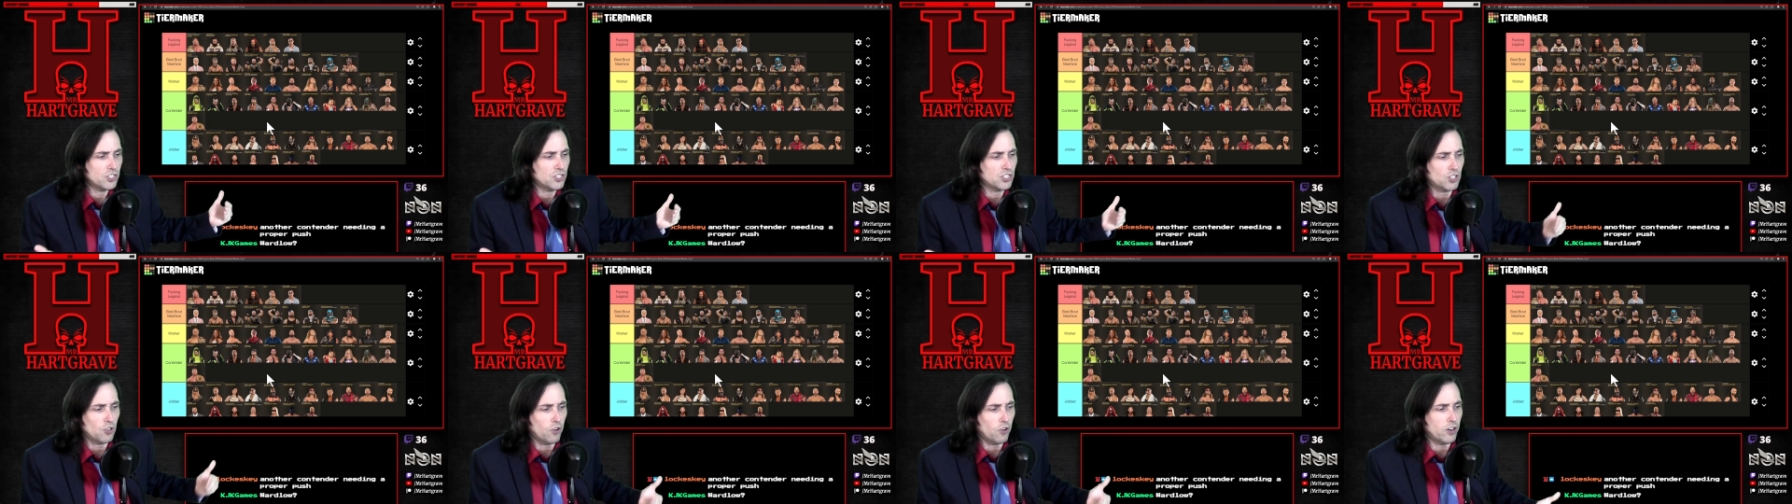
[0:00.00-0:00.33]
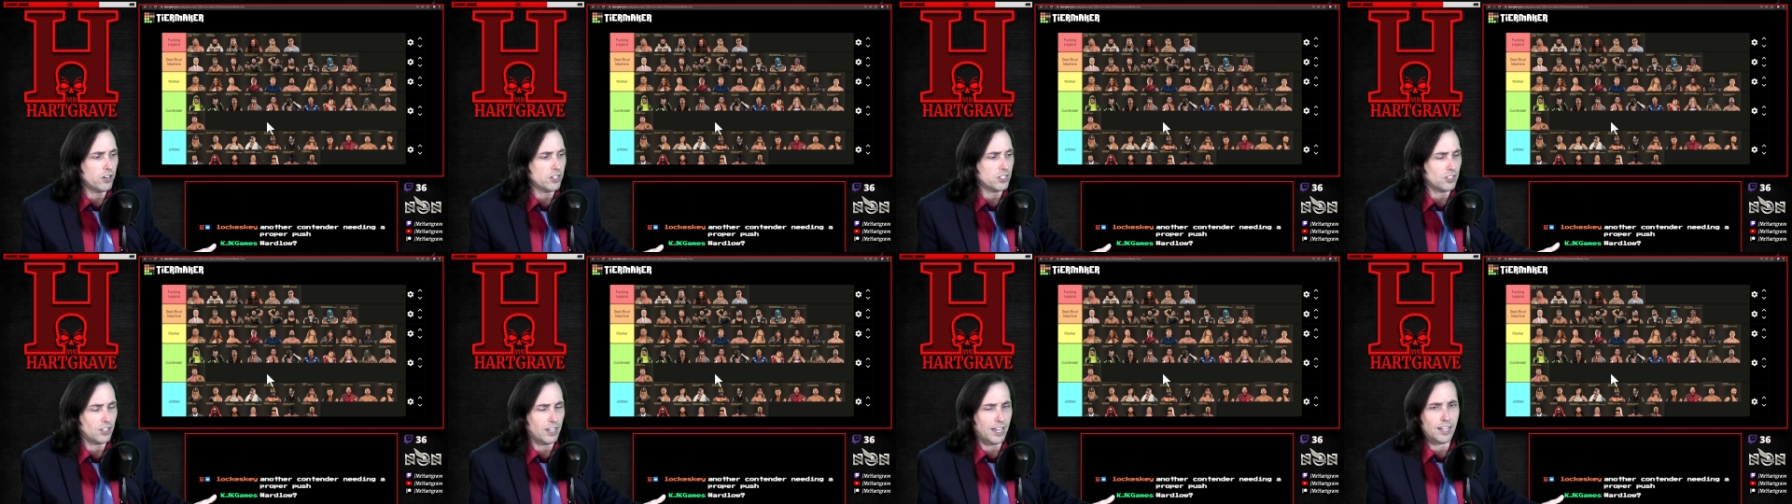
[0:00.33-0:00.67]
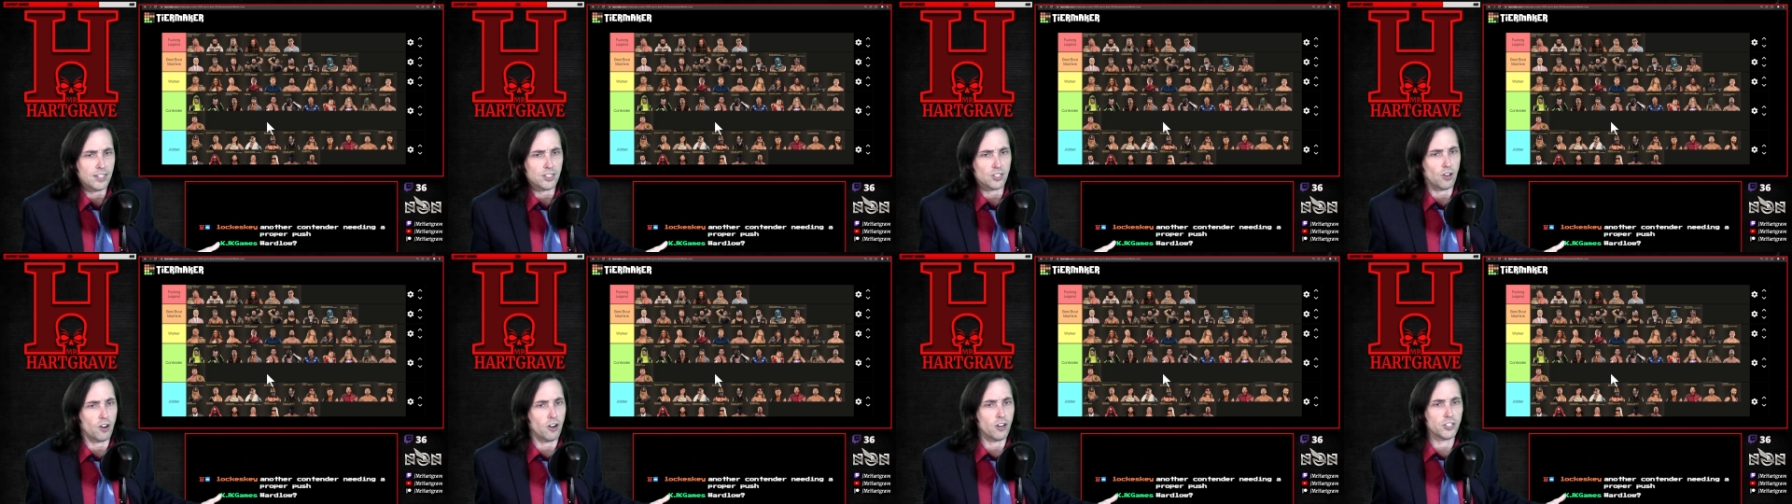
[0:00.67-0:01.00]
Soros,
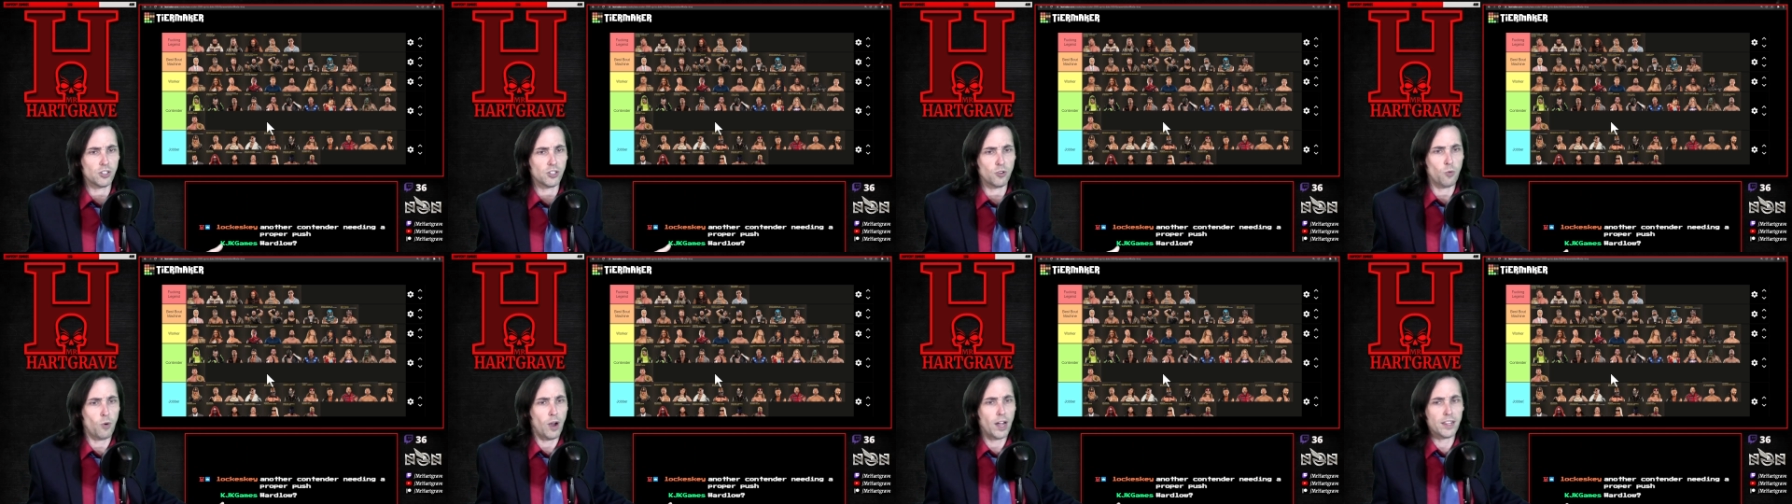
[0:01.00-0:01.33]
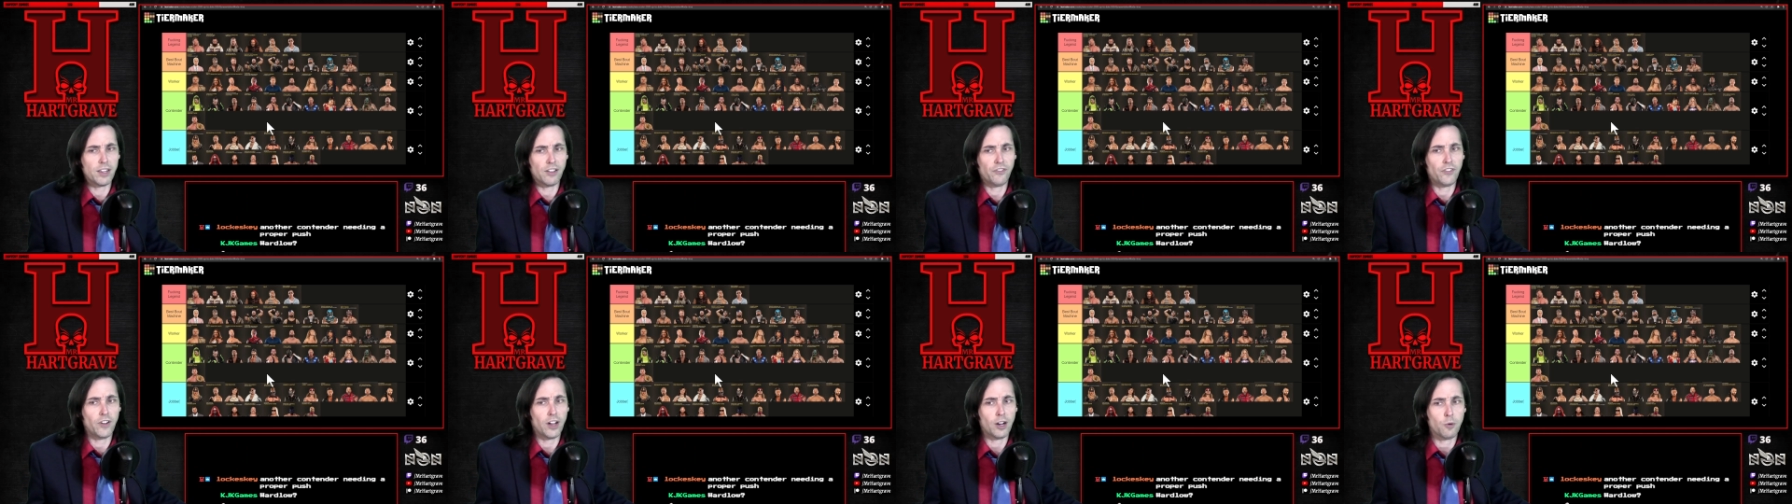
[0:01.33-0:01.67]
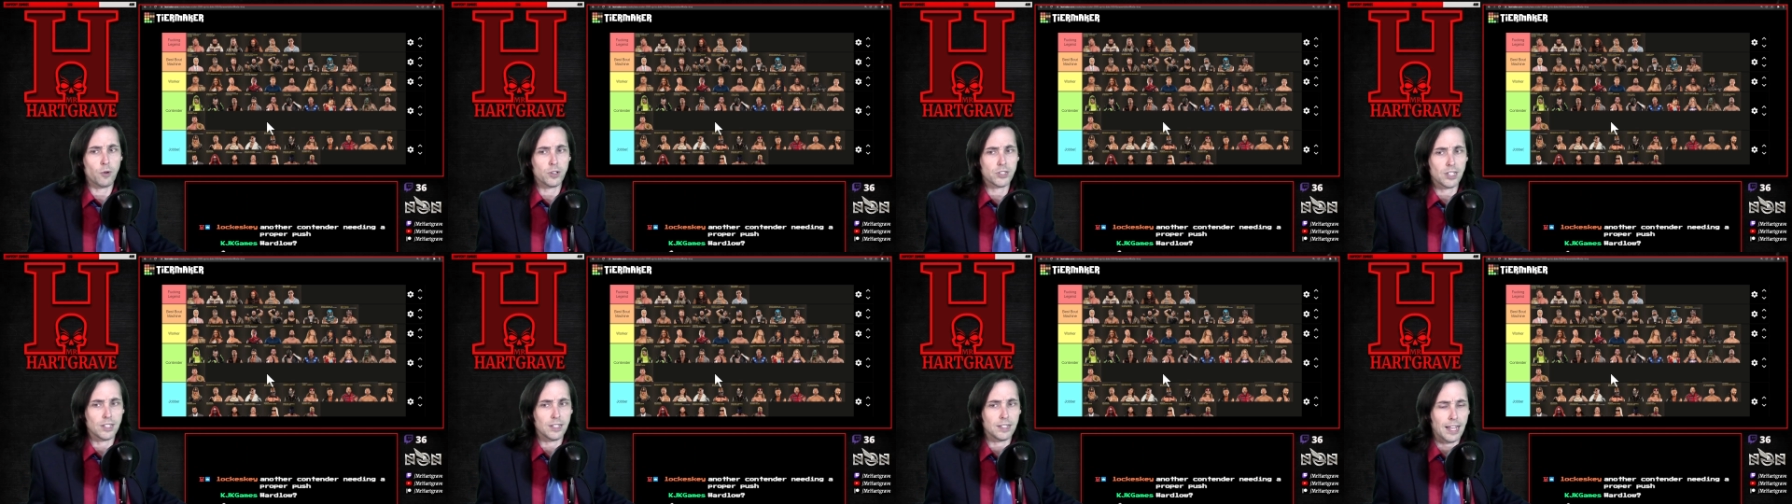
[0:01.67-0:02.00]
Lance Archer. Why the fuck
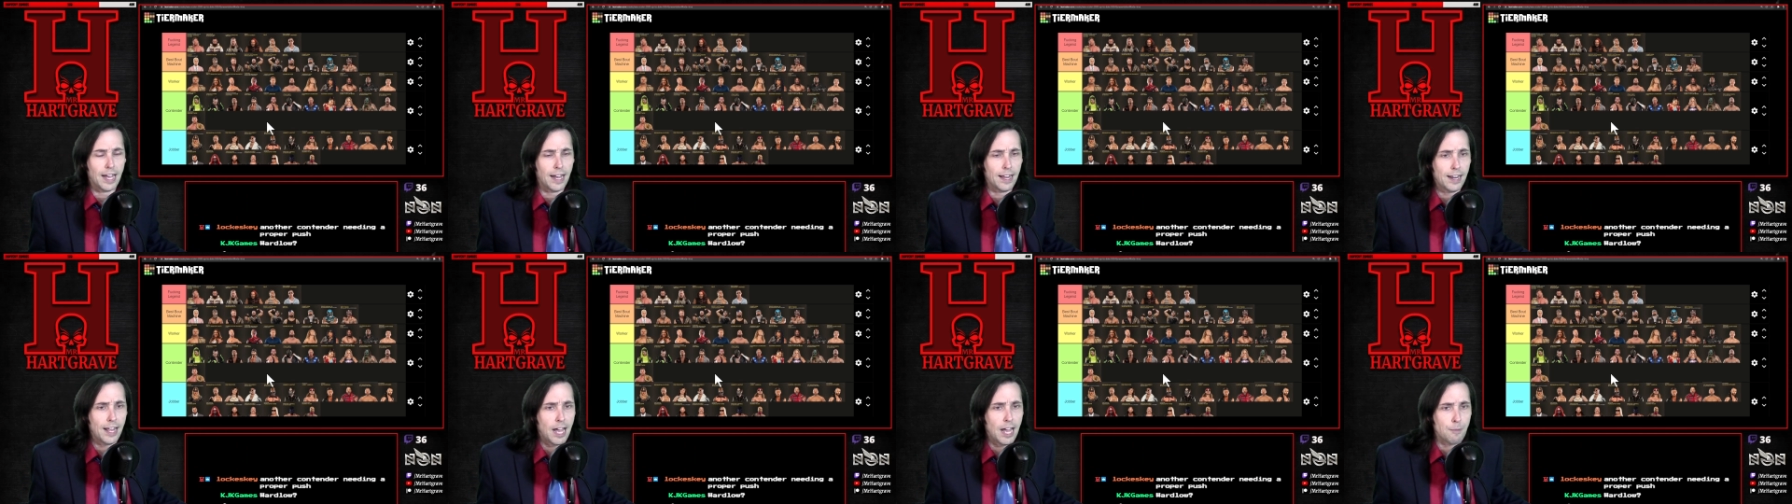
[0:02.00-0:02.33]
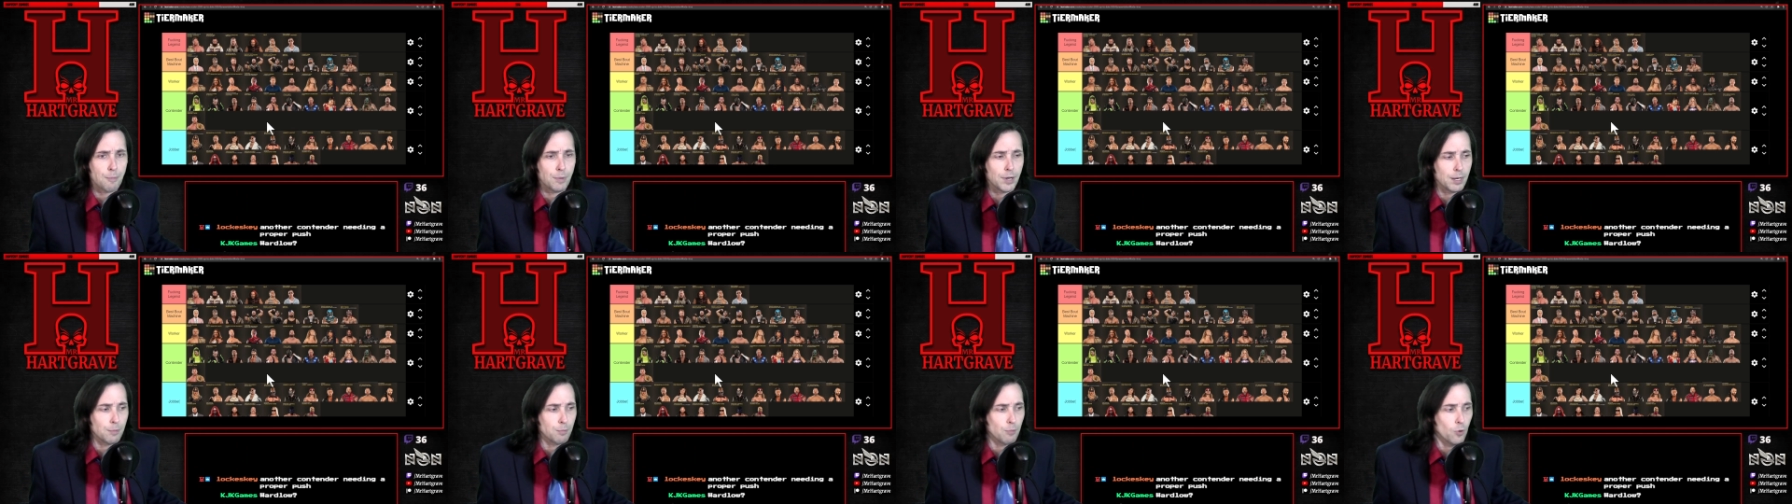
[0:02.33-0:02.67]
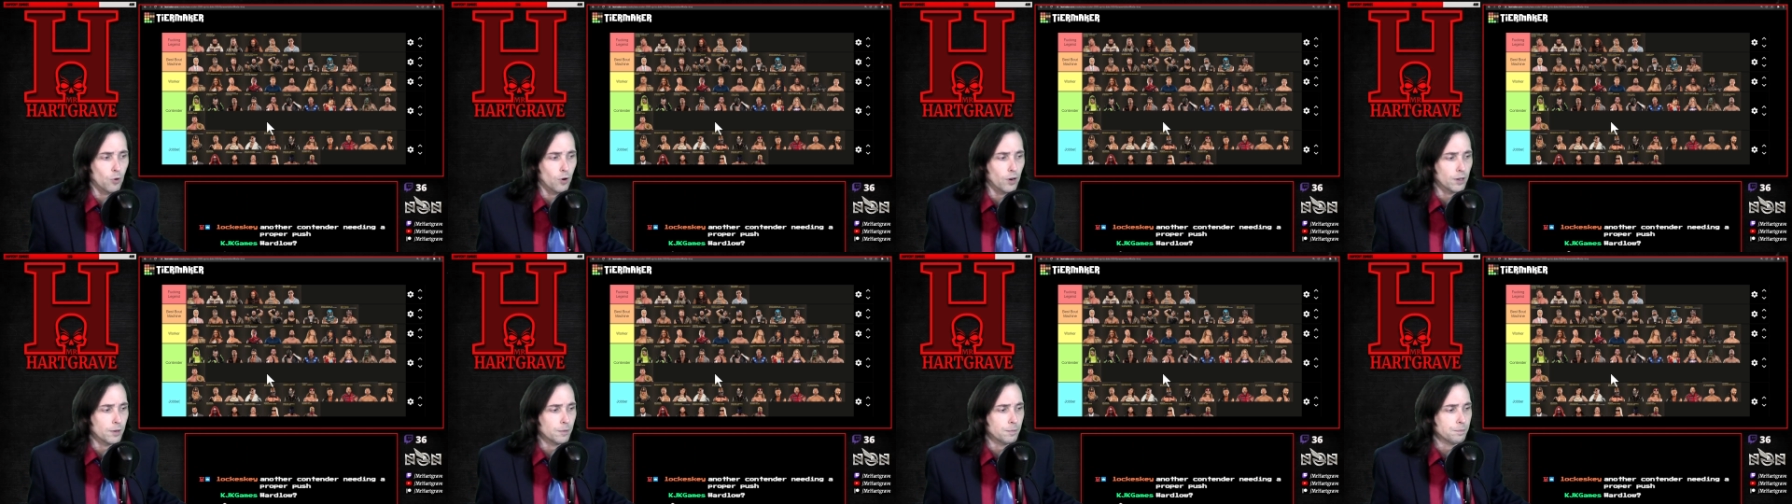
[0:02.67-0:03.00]
wasn't that happening
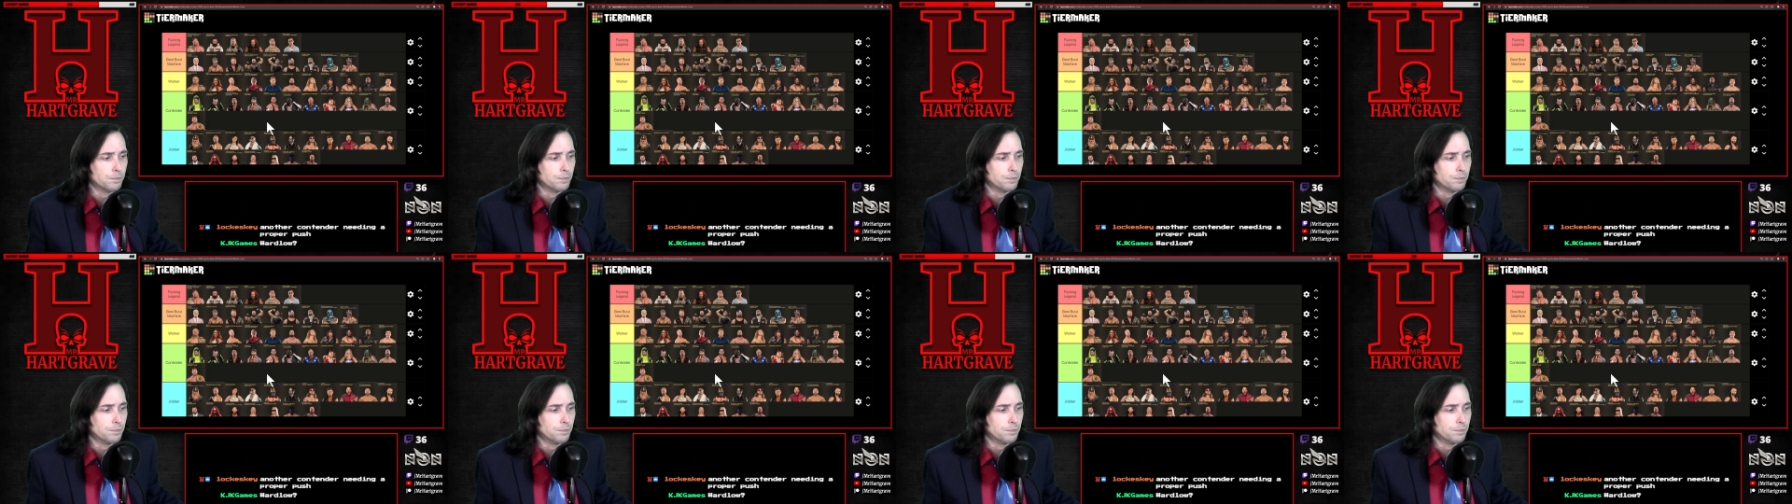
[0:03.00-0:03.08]
more?